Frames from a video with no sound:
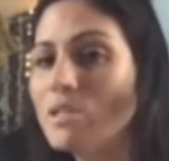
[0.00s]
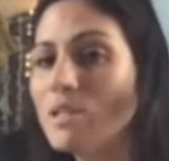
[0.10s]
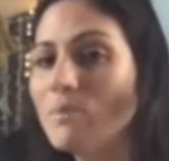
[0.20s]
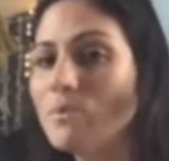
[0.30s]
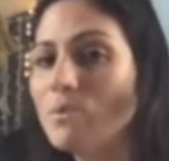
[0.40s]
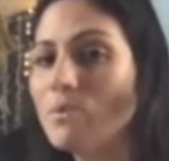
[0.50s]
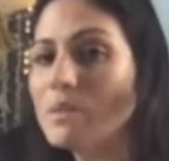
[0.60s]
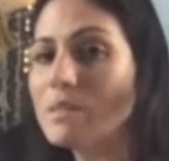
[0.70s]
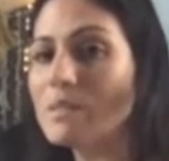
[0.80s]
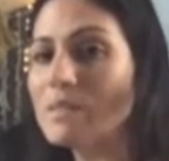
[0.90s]
up
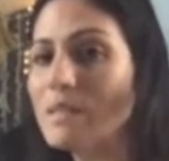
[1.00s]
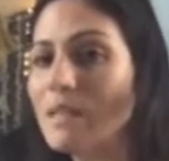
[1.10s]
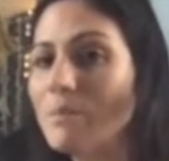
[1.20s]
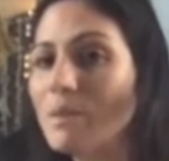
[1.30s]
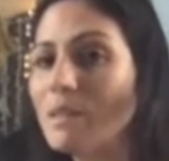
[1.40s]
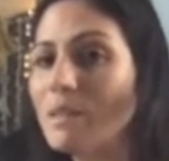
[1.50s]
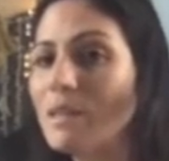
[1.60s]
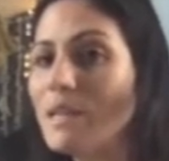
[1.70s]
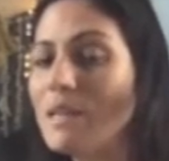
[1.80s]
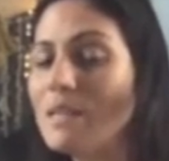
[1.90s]
towards the ceiling, but the
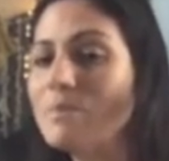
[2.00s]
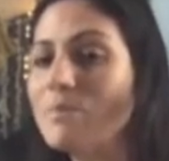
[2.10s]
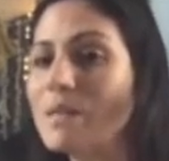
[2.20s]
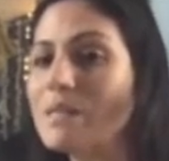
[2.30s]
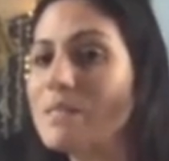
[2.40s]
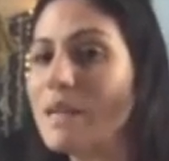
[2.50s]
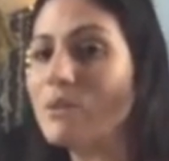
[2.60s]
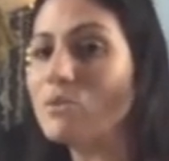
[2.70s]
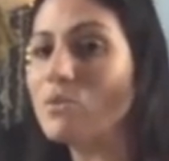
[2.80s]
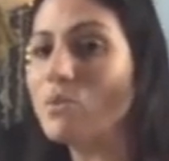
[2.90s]
knees press
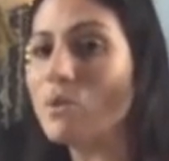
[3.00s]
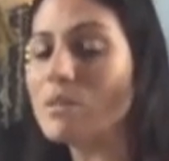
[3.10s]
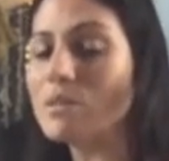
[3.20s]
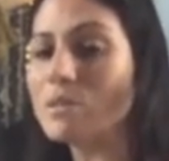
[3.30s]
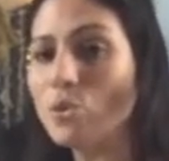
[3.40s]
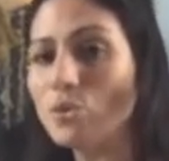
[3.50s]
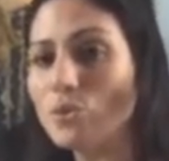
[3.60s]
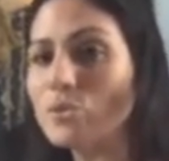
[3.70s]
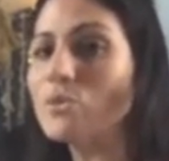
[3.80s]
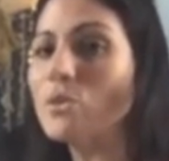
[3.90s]
down towards the
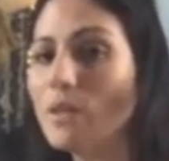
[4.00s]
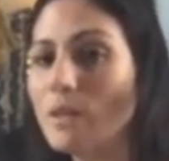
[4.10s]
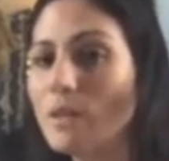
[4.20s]
shoulders. Good.